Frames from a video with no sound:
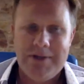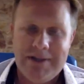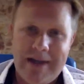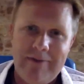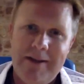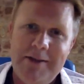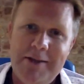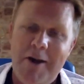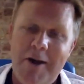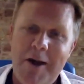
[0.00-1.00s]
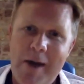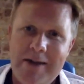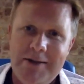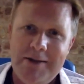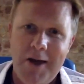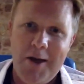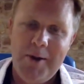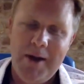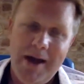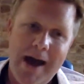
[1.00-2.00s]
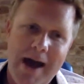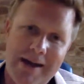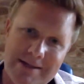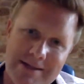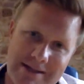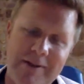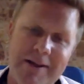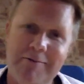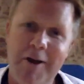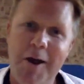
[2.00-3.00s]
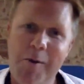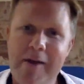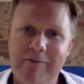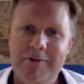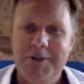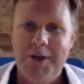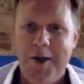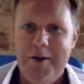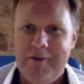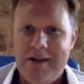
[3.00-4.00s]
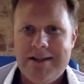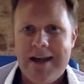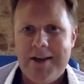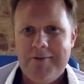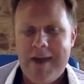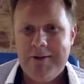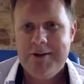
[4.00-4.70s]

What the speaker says: definitely the right way to go, and it's definitely the right way for us to go for our second round